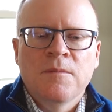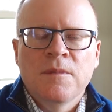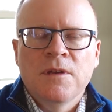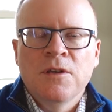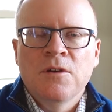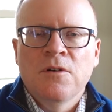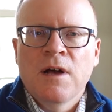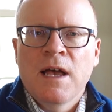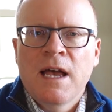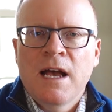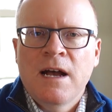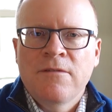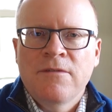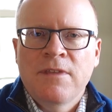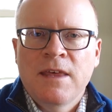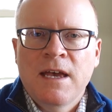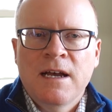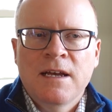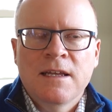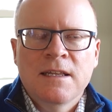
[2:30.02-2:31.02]
You'll have
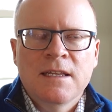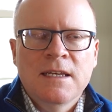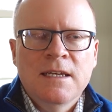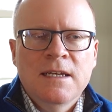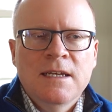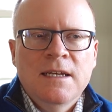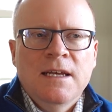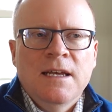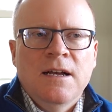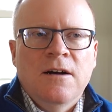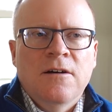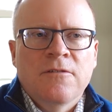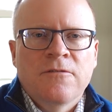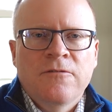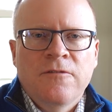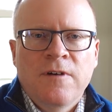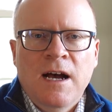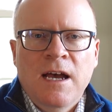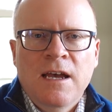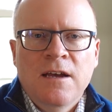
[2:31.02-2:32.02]
that on
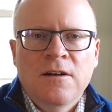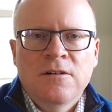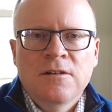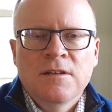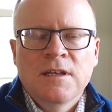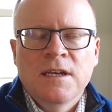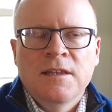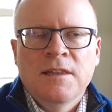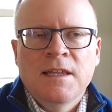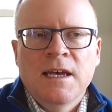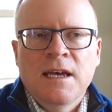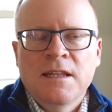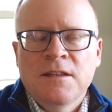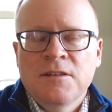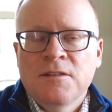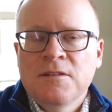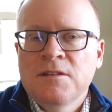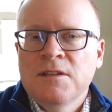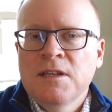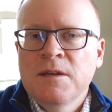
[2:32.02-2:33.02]
file, and that
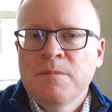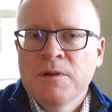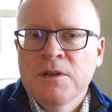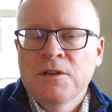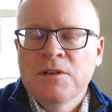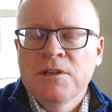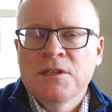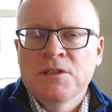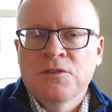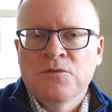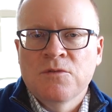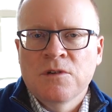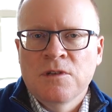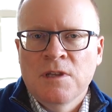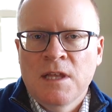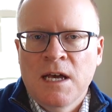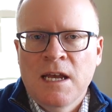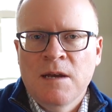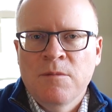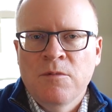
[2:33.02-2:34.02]
typically is a
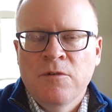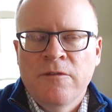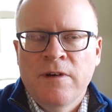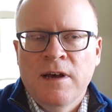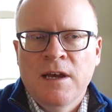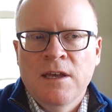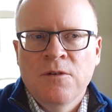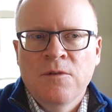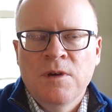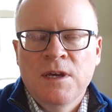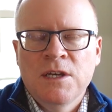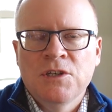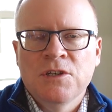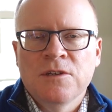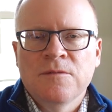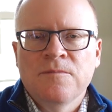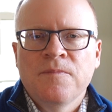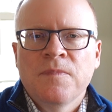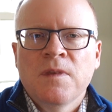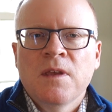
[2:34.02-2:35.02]
reliable
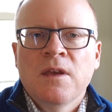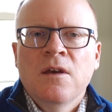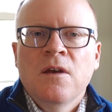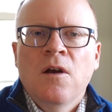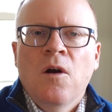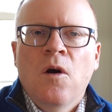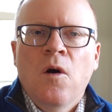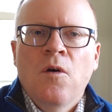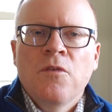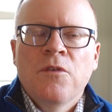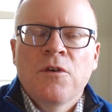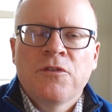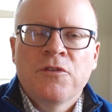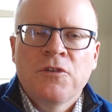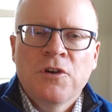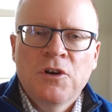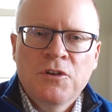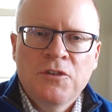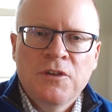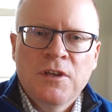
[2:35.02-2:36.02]
valuation. The
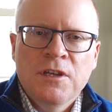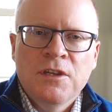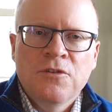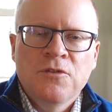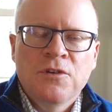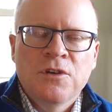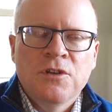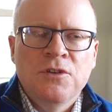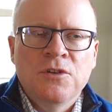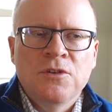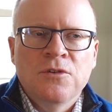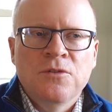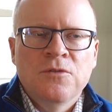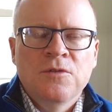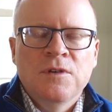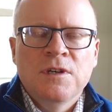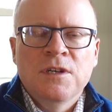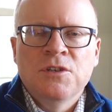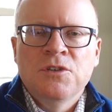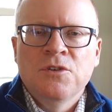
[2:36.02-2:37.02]
third thing you could do
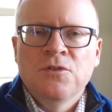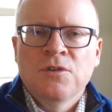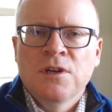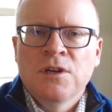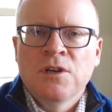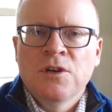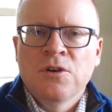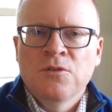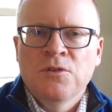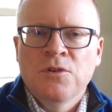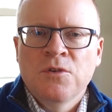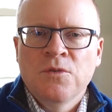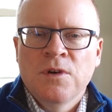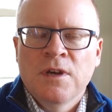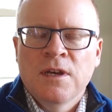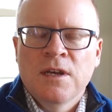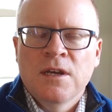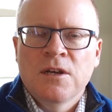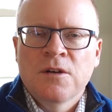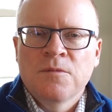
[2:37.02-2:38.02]
is you could go to
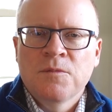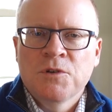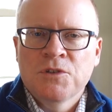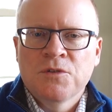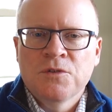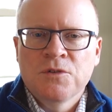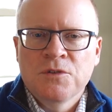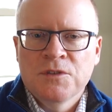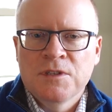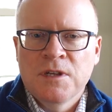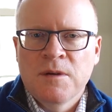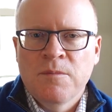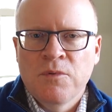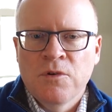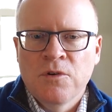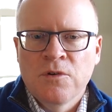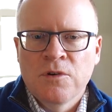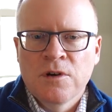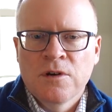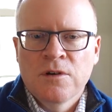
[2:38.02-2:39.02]
a commercial real estate
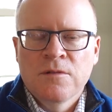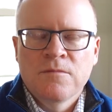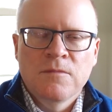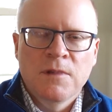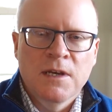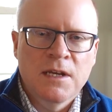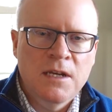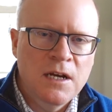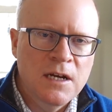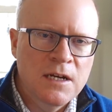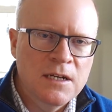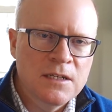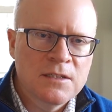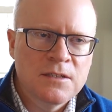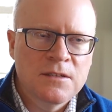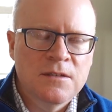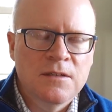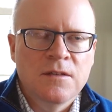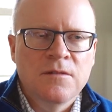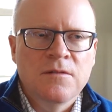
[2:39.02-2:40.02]
broker like
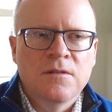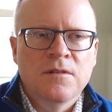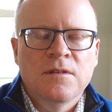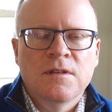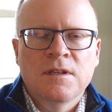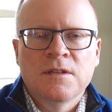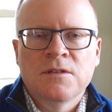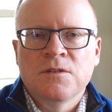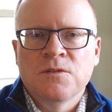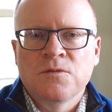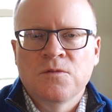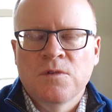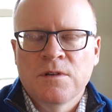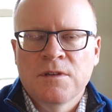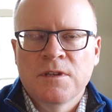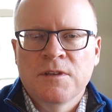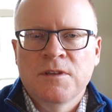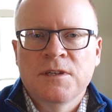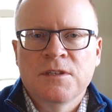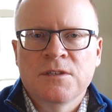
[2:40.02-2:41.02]
us, and this is one of
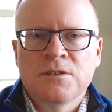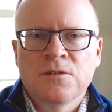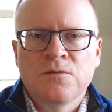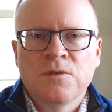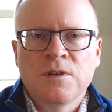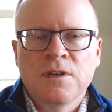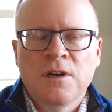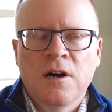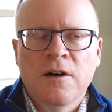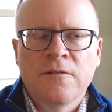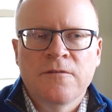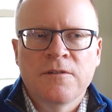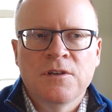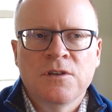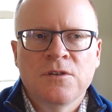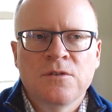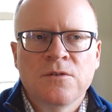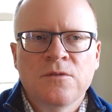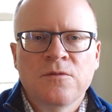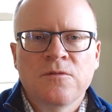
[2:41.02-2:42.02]
the things that we often
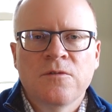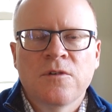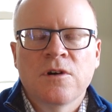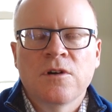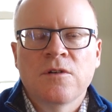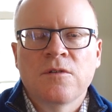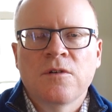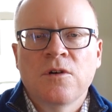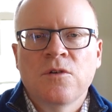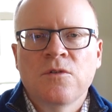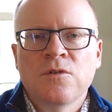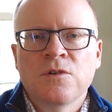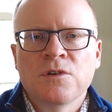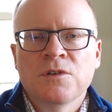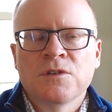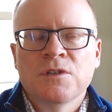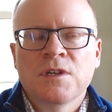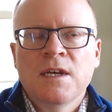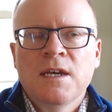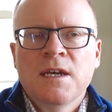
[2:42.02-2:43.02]
do for
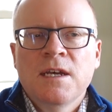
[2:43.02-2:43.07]
owners,